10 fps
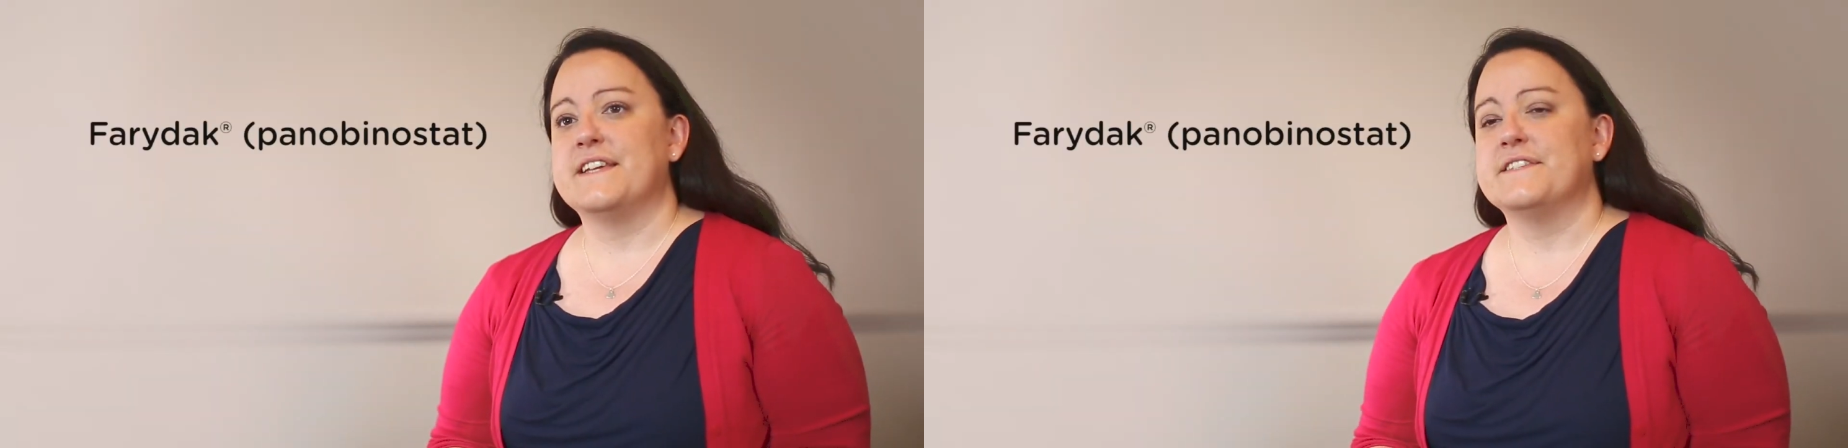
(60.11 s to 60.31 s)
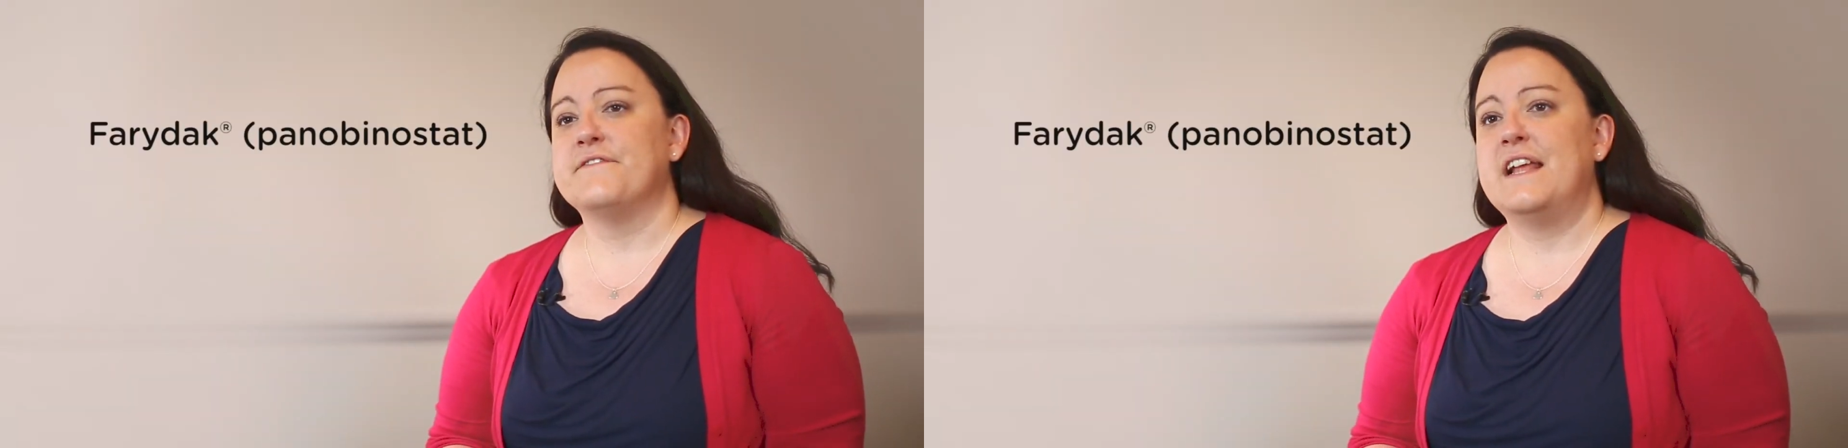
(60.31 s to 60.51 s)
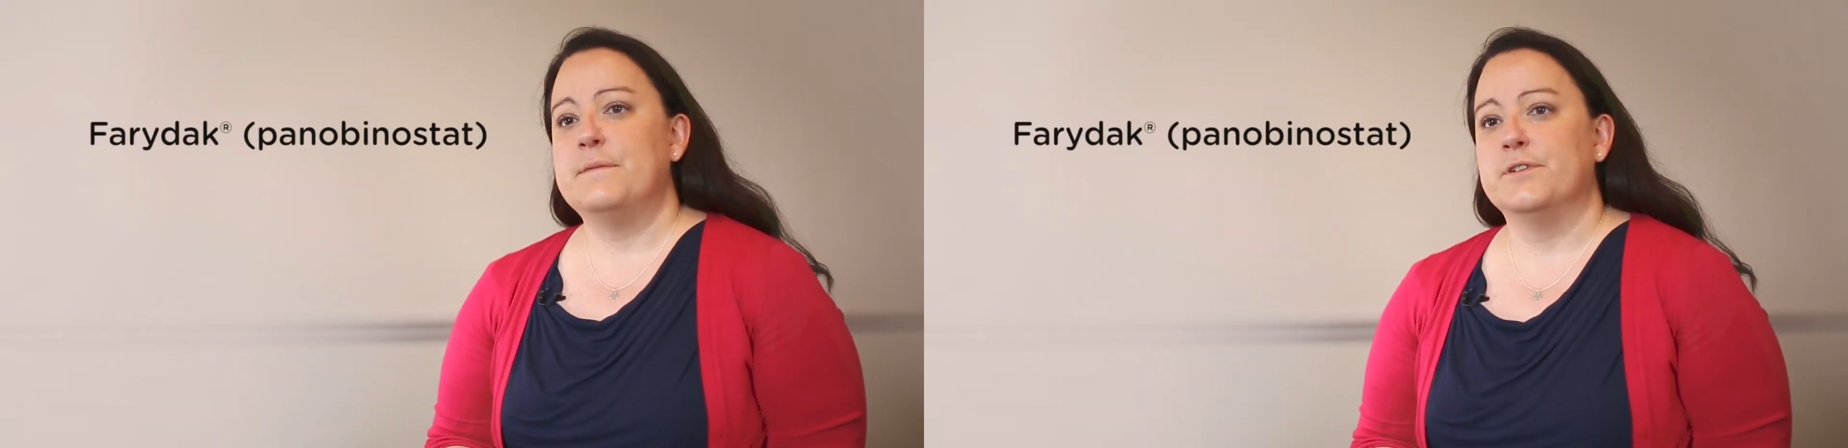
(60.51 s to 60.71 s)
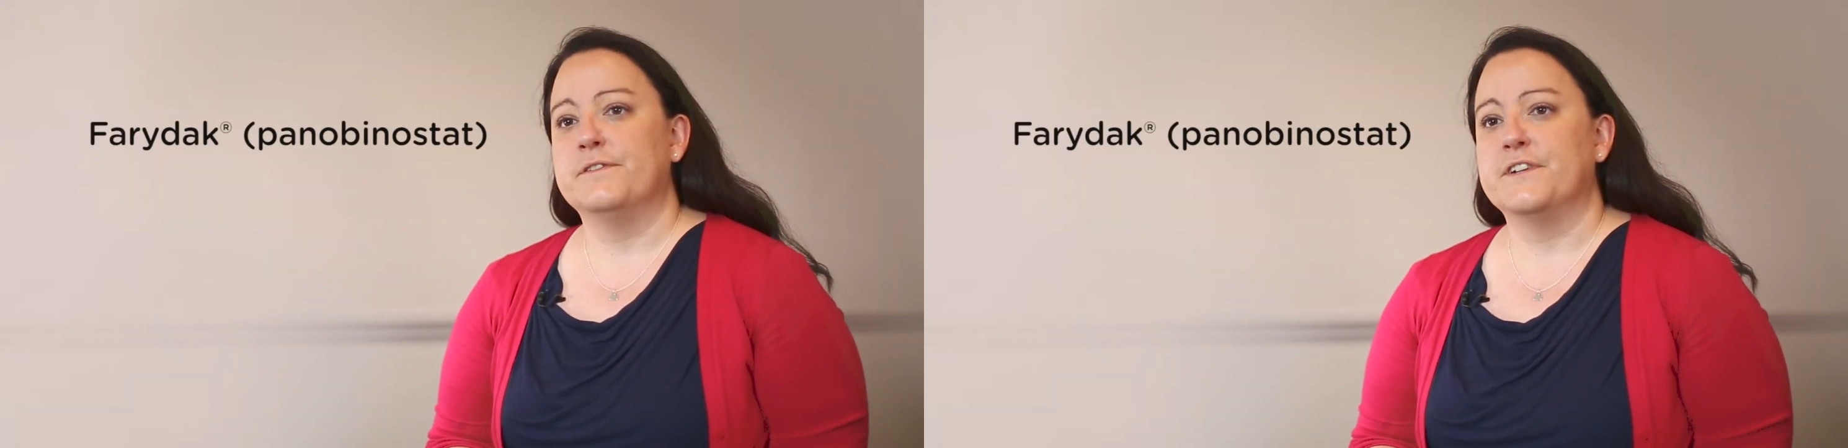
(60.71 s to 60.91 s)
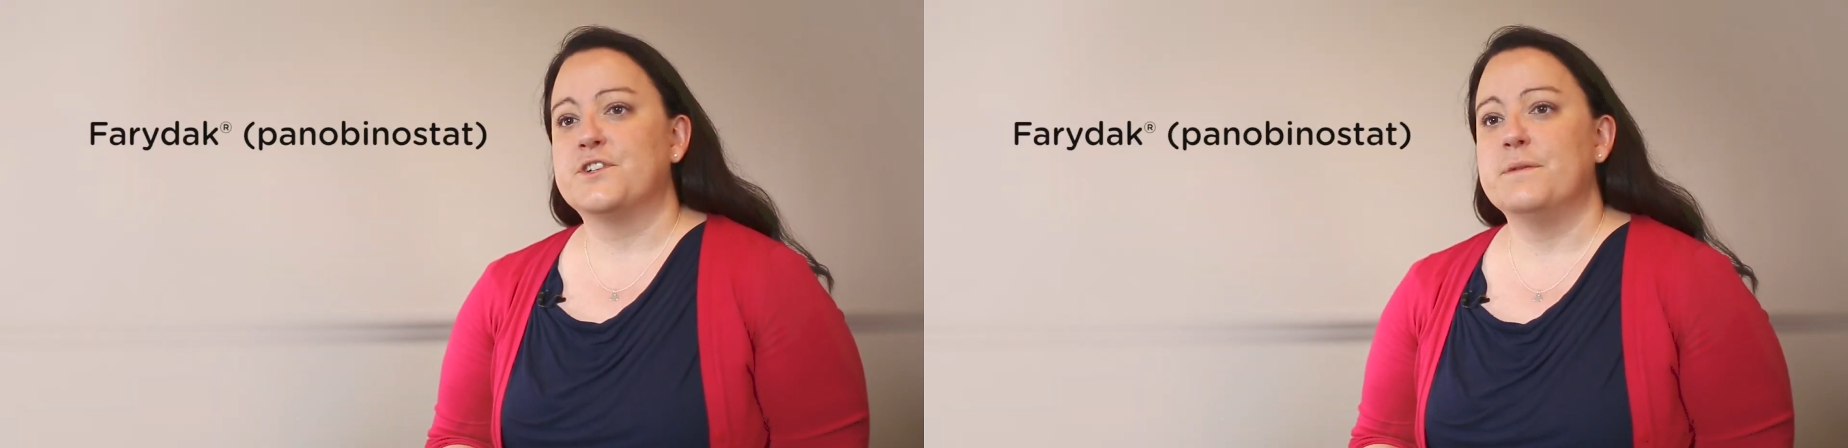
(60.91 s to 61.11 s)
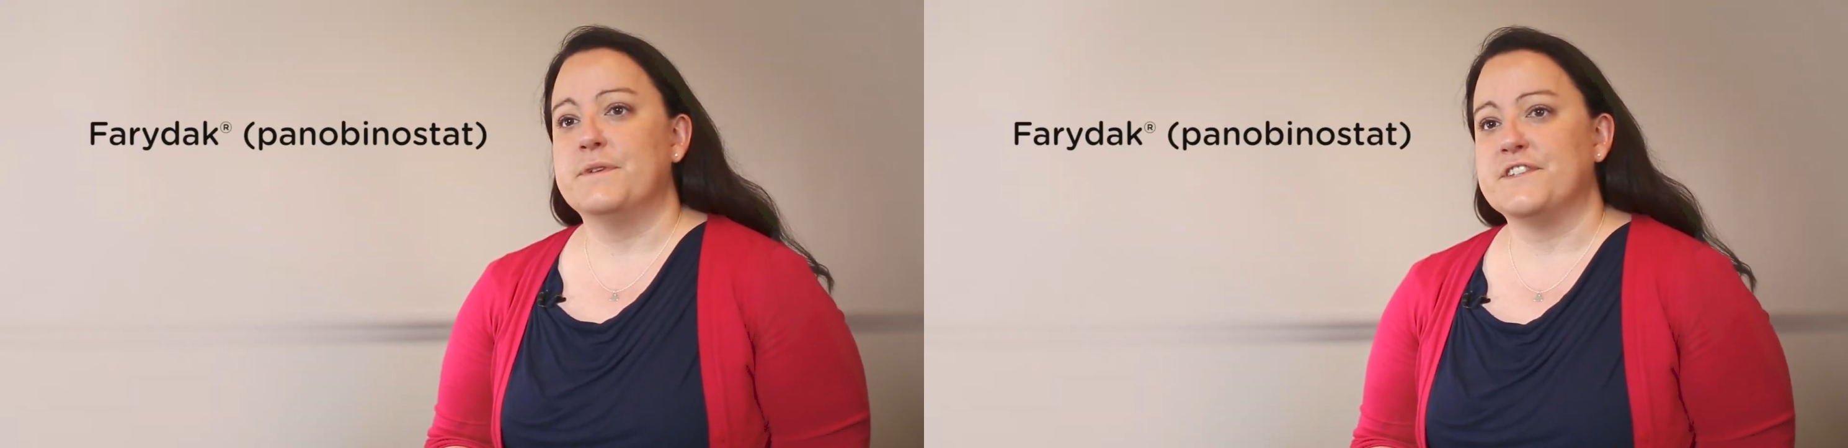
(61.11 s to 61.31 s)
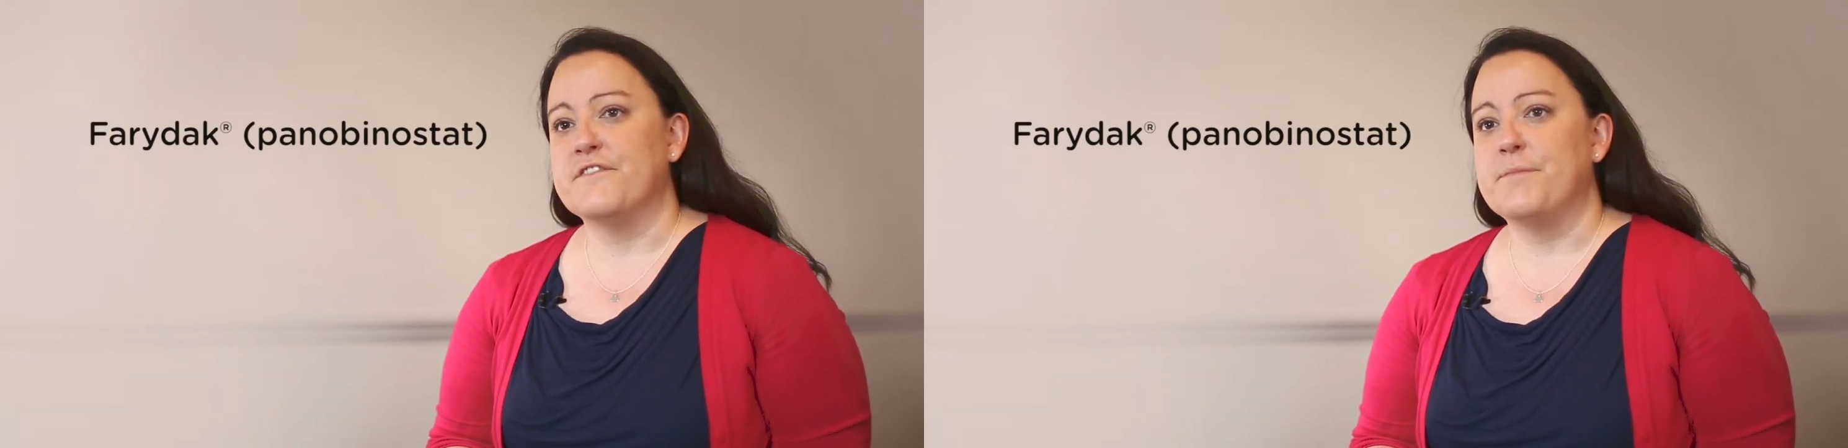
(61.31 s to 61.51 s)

is available for treatment